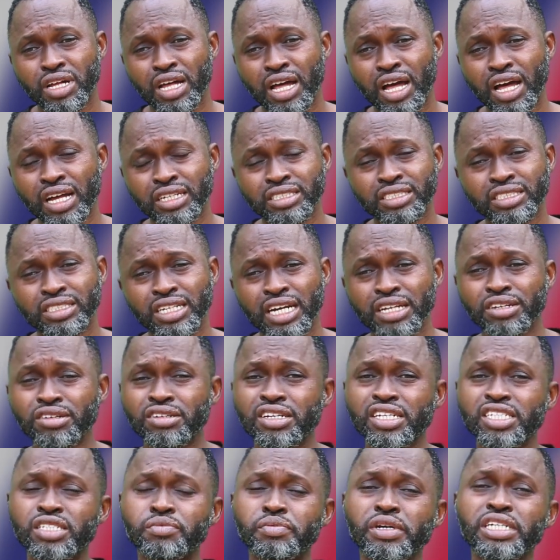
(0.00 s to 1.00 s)
and
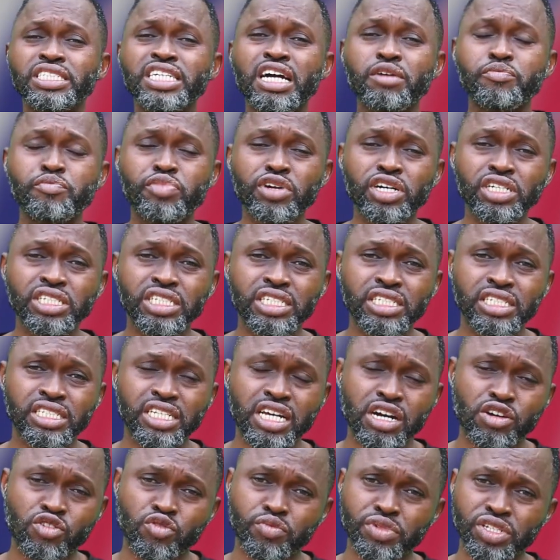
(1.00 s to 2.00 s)
another special person
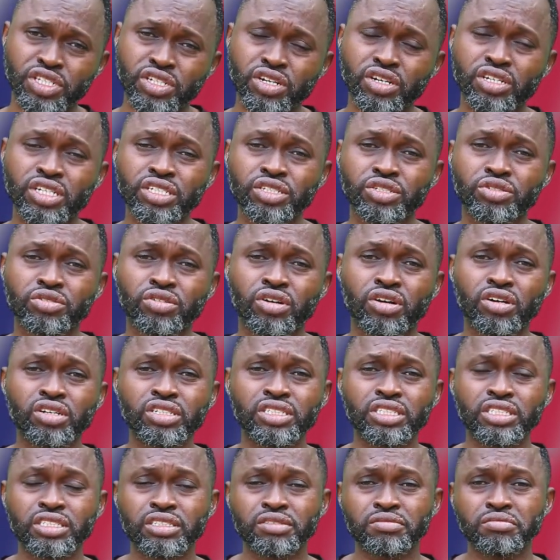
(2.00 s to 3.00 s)
that will be talking to
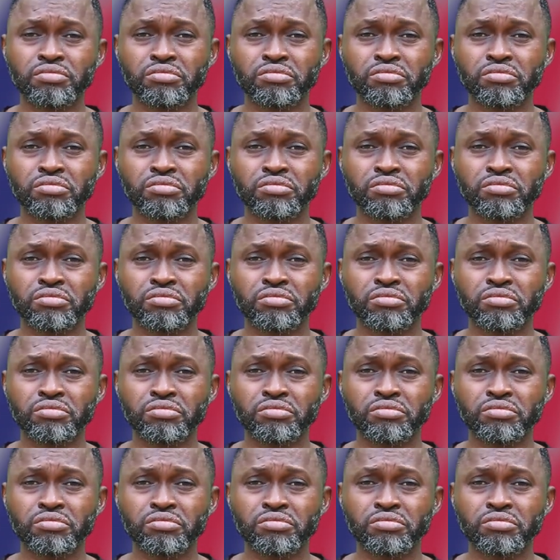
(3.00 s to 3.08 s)
us.